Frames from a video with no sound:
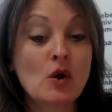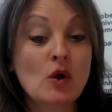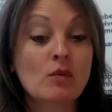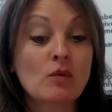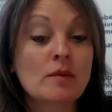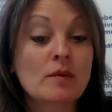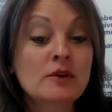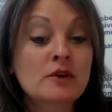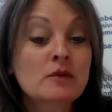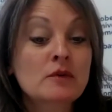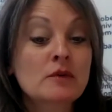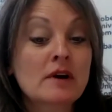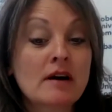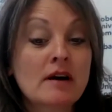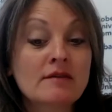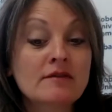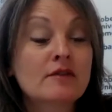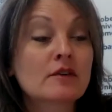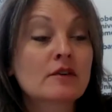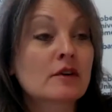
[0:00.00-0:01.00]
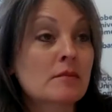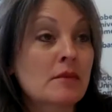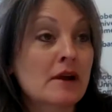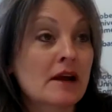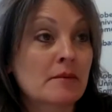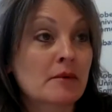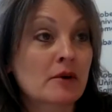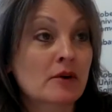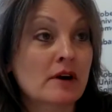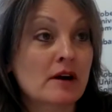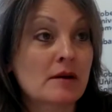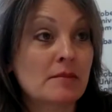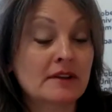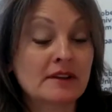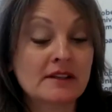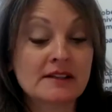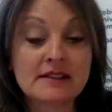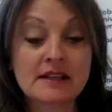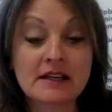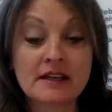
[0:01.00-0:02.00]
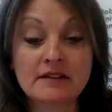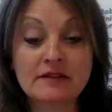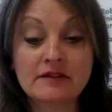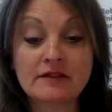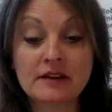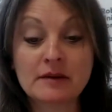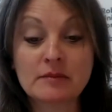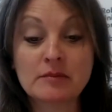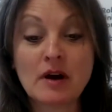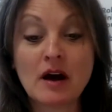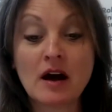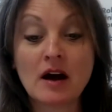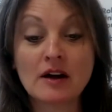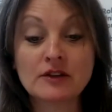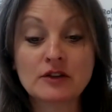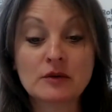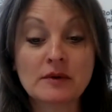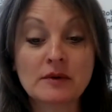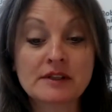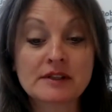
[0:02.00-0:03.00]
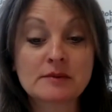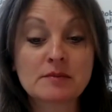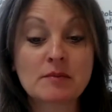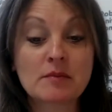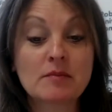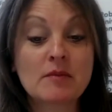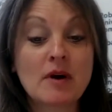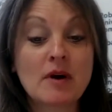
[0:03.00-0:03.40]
Women who come for a mammogram at the Santa Fe U.S.